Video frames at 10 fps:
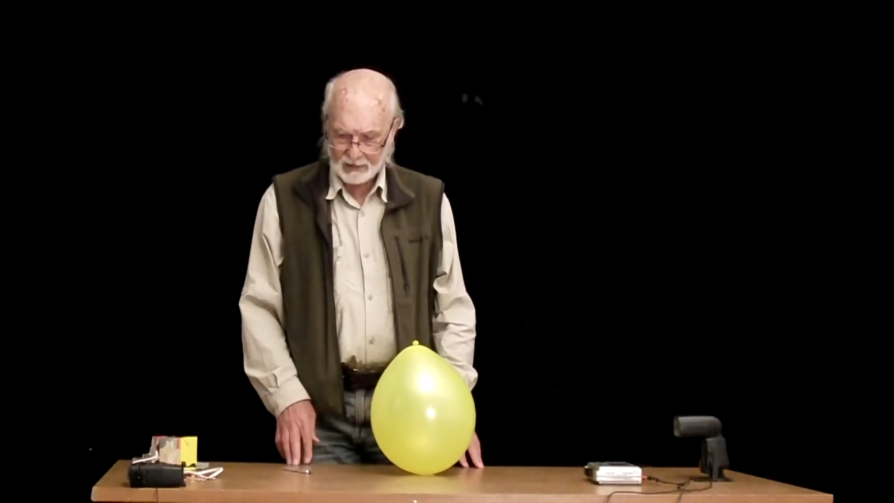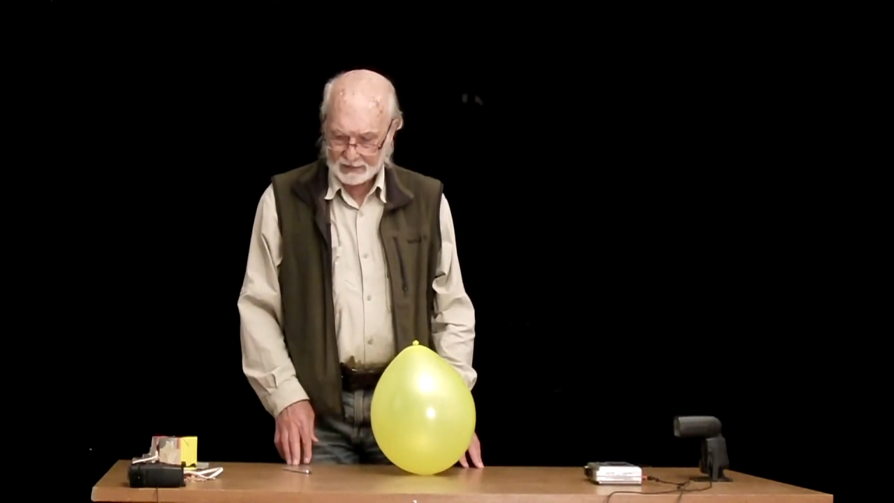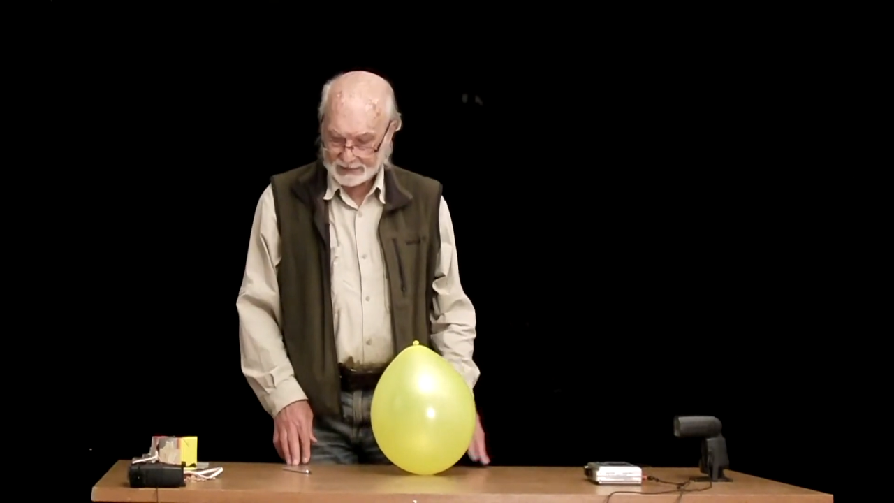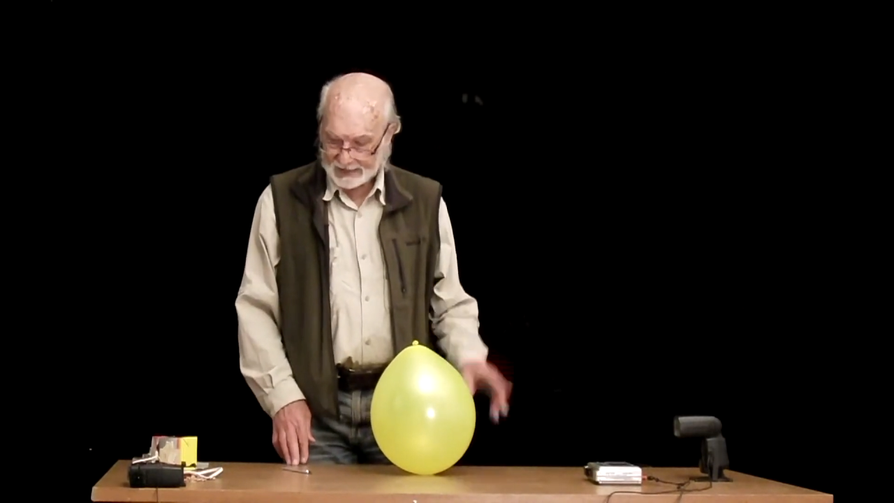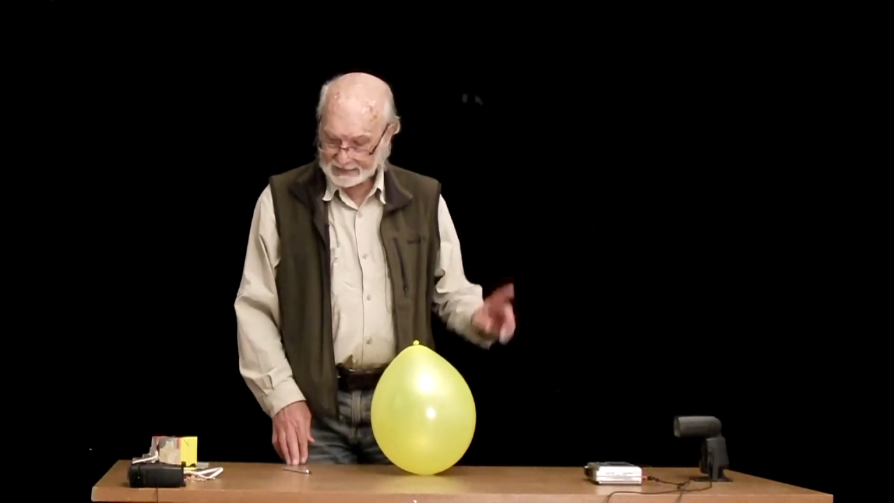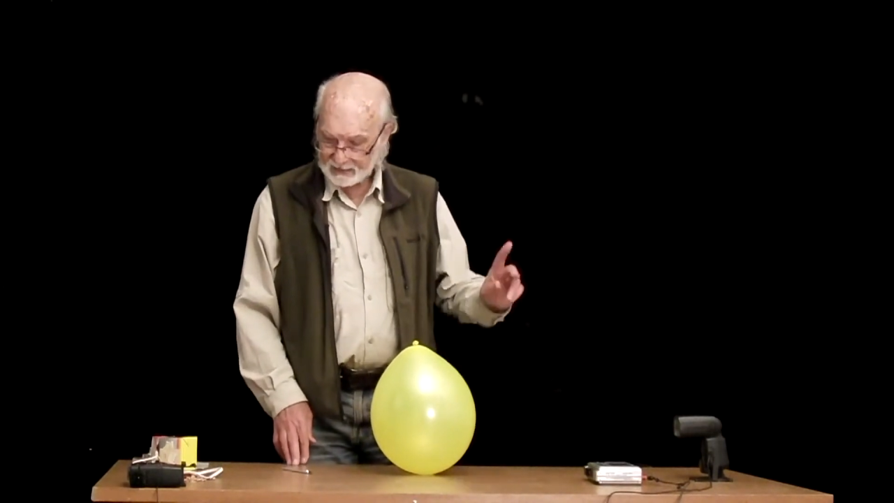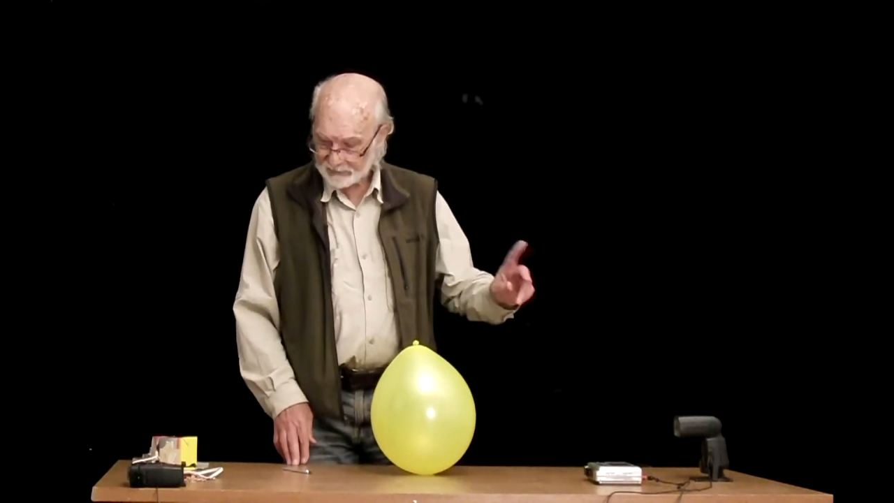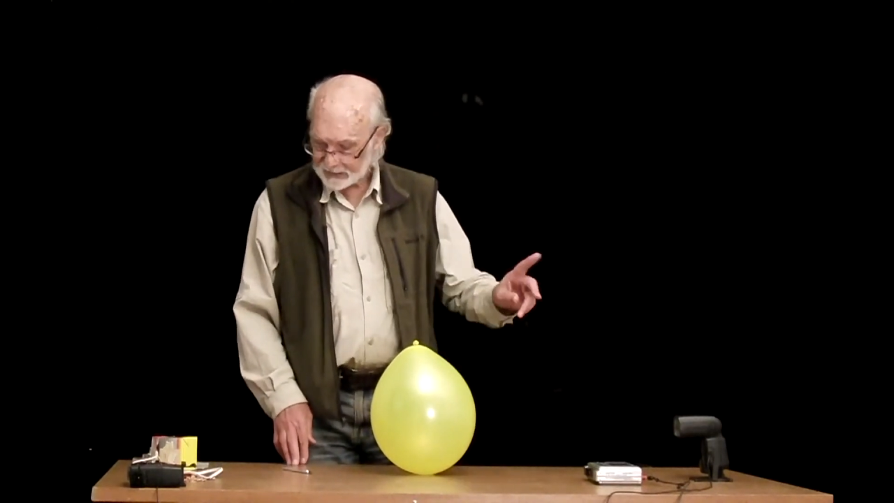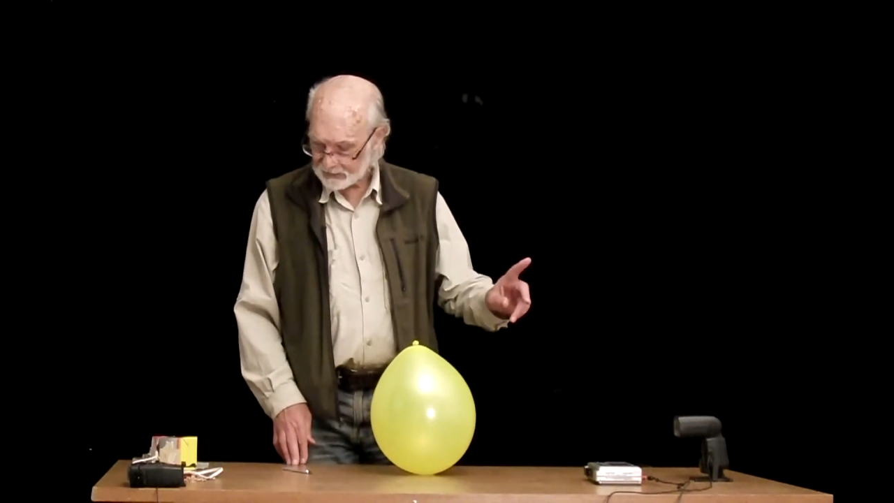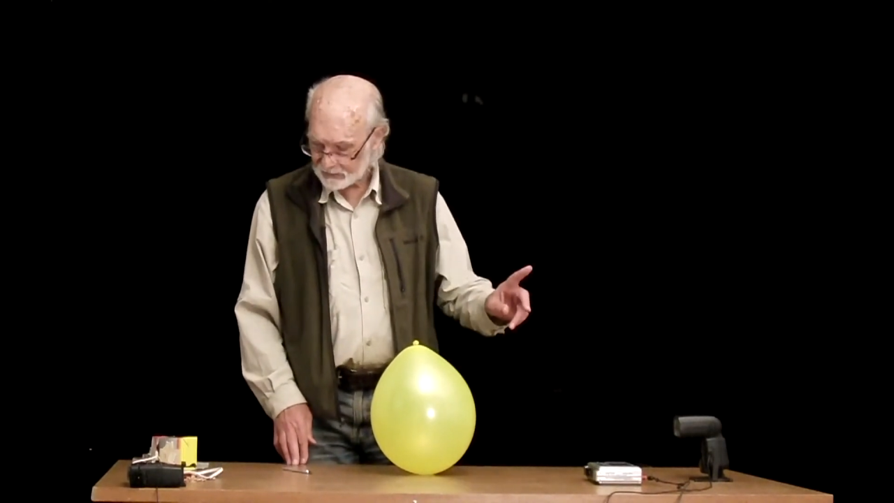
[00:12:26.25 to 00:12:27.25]
That can
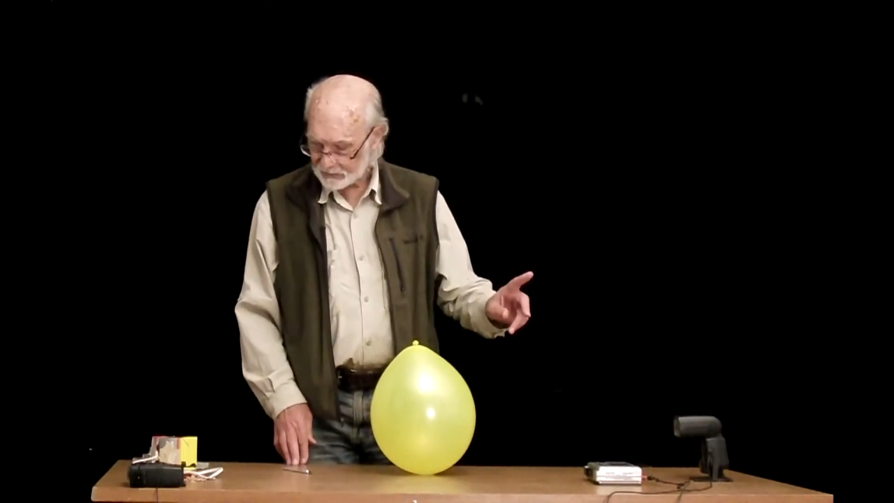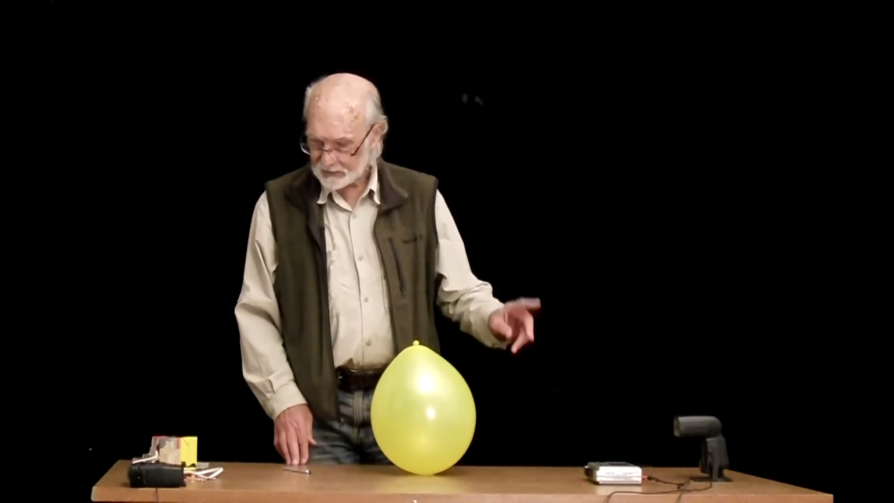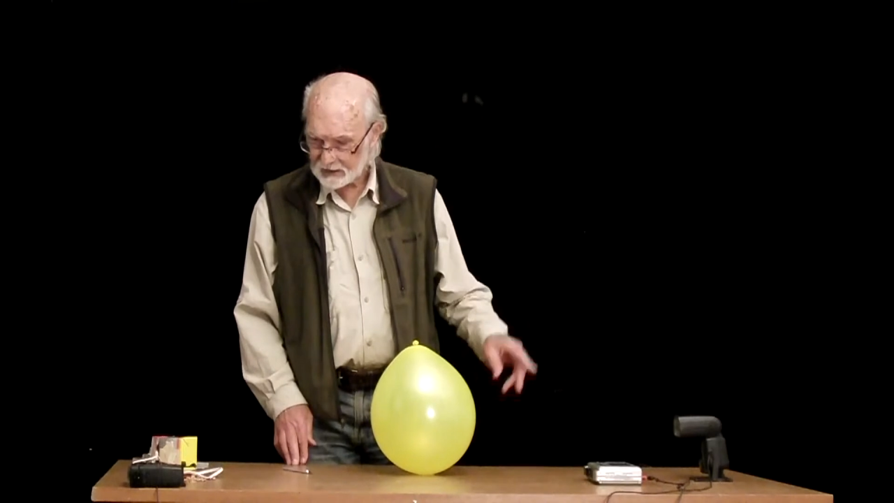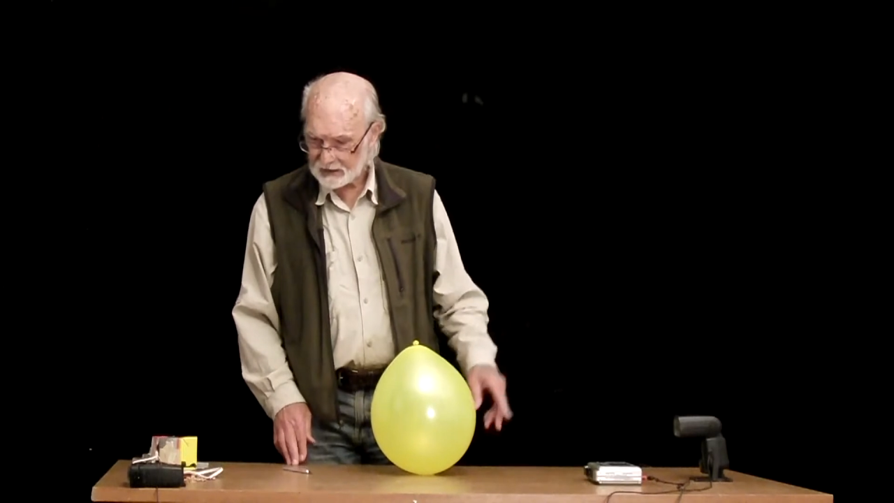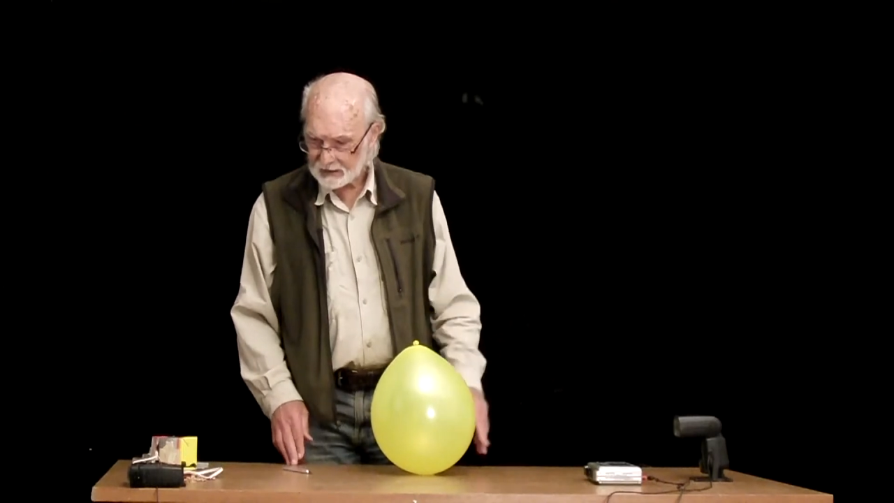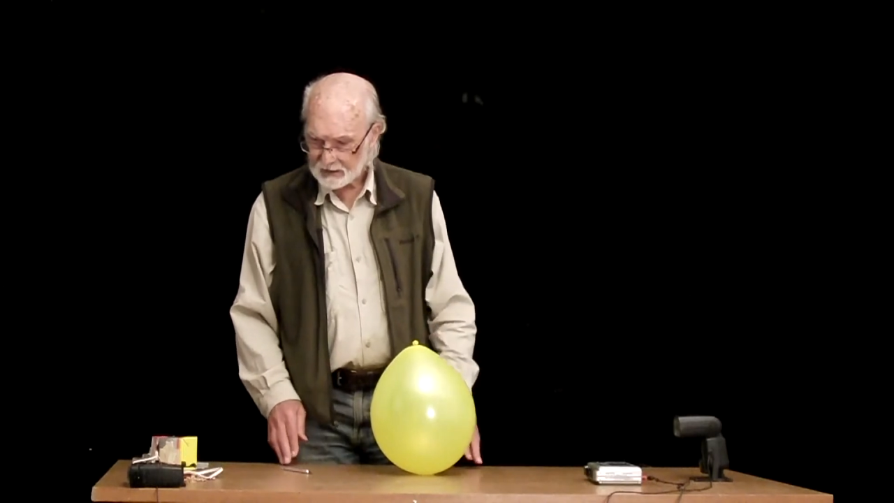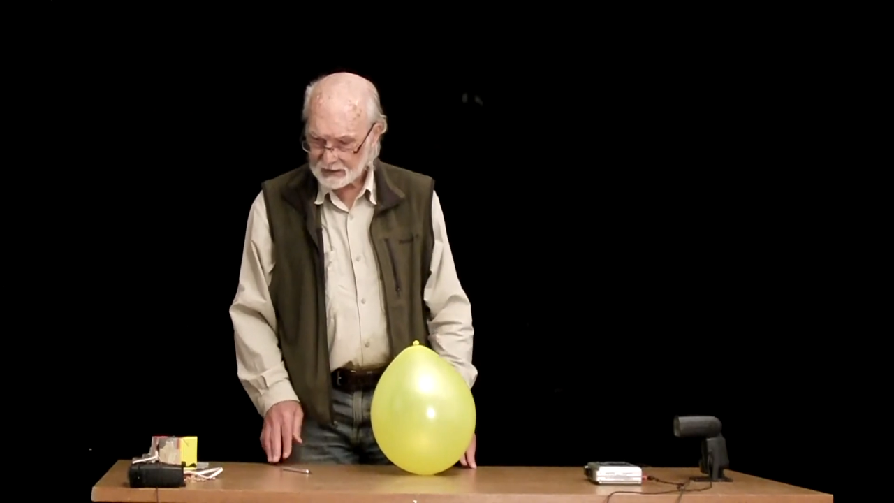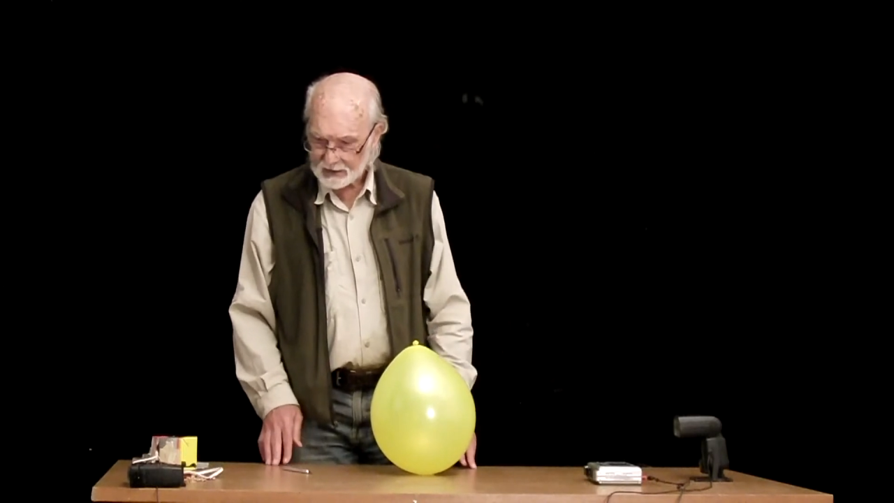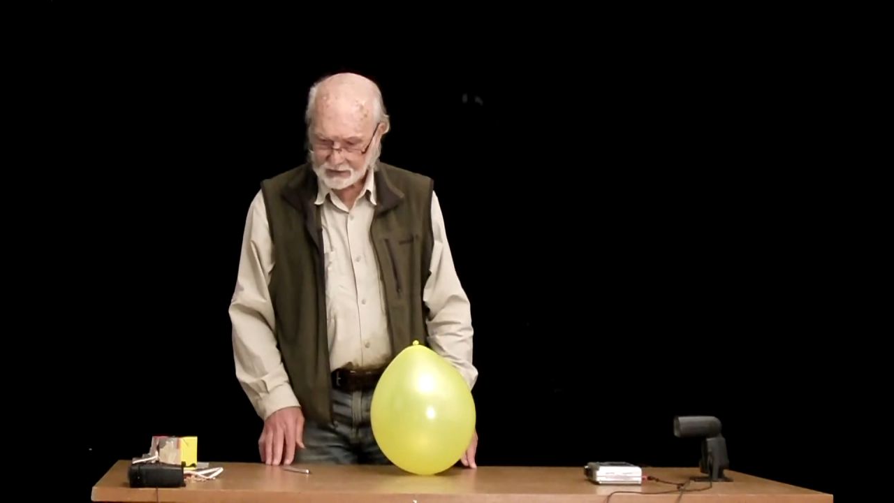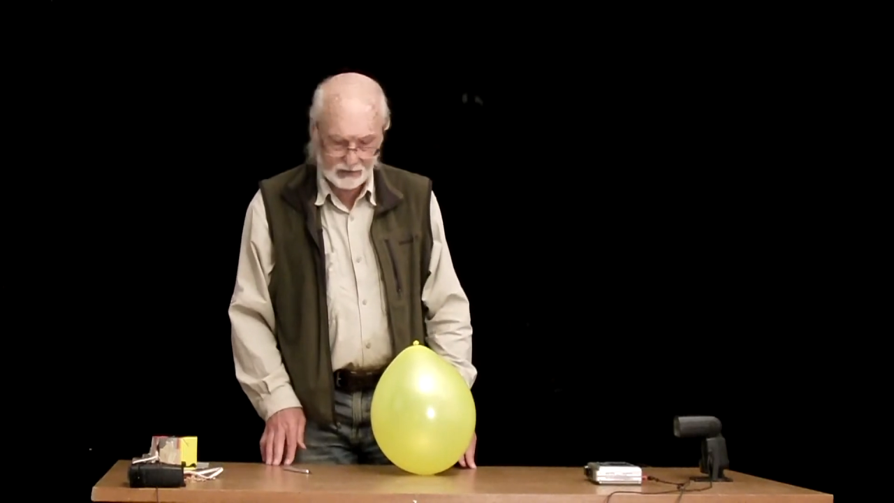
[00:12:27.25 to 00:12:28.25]
be used
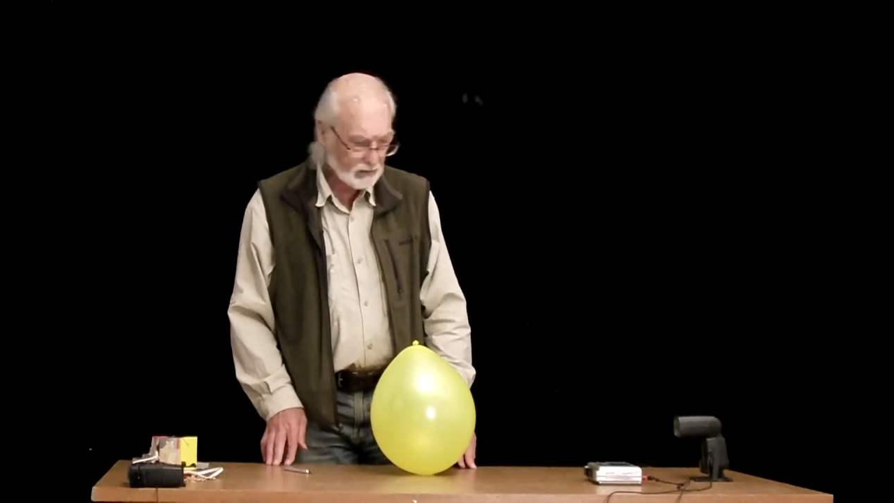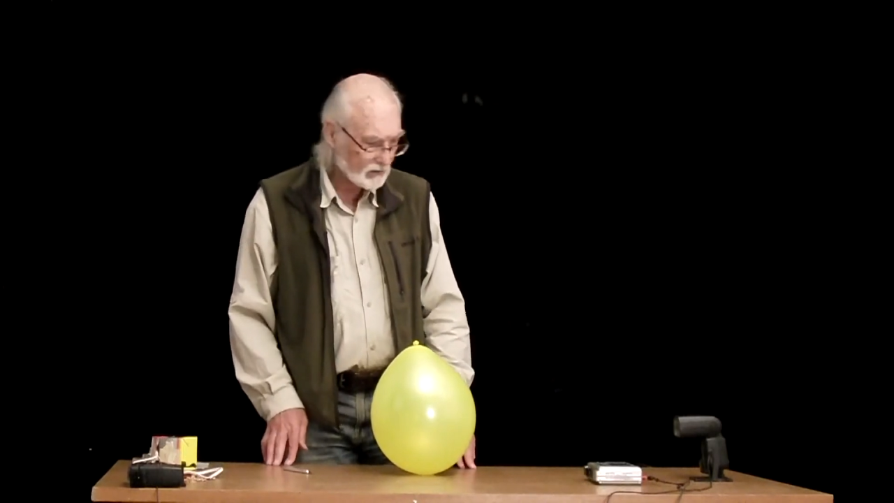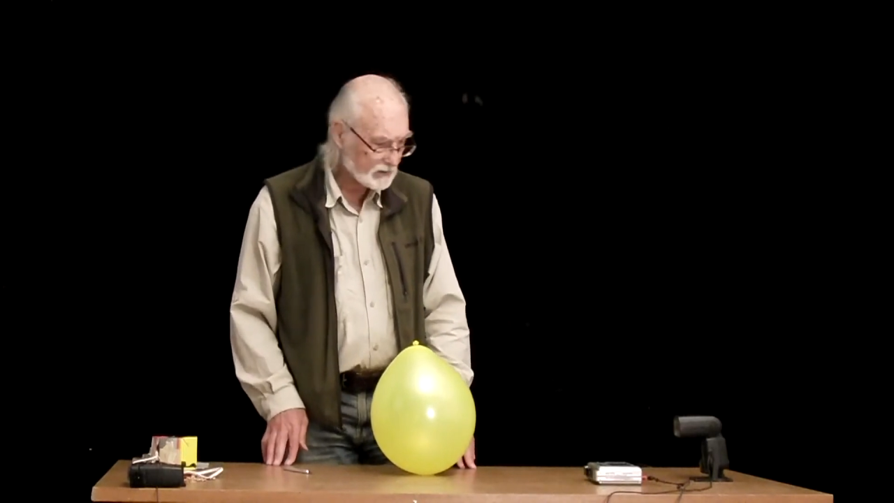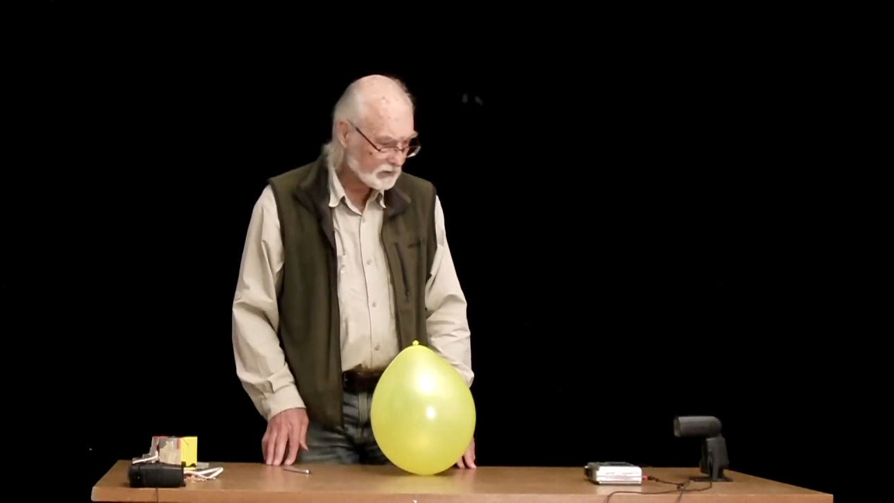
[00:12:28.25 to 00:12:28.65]
to